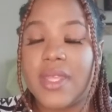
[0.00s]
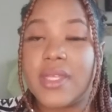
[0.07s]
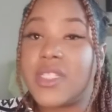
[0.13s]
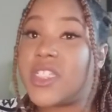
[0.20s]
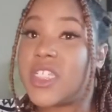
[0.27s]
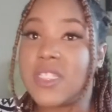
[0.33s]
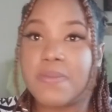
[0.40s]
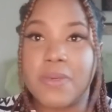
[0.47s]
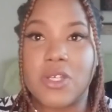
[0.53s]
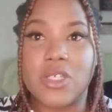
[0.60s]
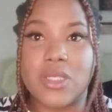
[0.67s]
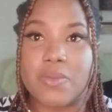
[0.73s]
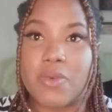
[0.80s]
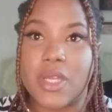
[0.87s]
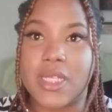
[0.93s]
just
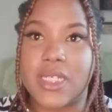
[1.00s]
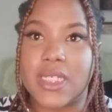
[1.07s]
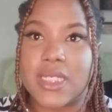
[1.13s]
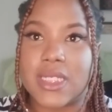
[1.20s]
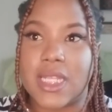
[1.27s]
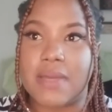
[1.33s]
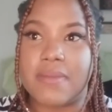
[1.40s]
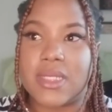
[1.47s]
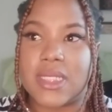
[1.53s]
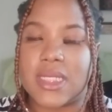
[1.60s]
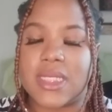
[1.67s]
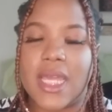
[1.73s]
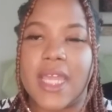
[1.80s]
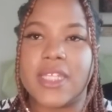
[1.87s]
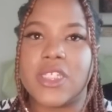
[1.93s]
because Boity's name is
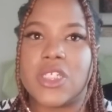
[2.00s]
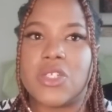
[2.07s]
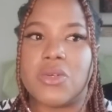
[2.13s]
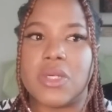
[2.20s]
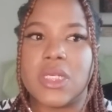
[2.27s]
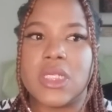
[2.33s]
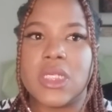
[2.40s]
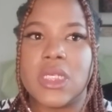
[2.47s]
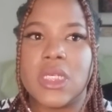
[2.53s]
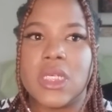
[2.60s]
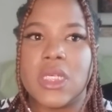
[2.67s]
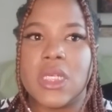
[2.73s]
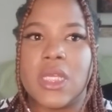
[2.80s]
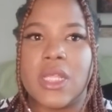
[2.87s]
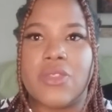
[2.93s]
attached to it,
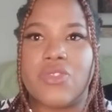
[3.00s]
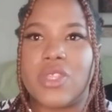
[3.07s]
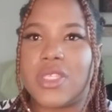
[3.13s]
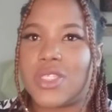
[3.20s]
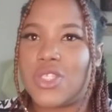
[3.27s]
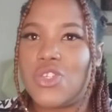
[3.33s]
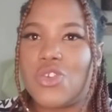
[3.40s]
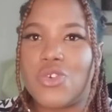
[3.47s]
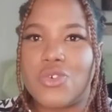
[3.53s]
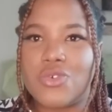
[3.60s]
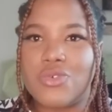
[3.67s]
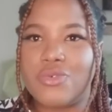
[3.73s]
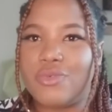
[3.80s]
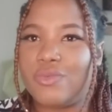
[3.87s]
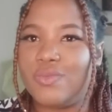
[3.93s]
there's
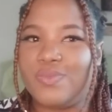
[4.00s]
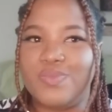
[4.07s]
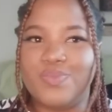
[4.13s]
no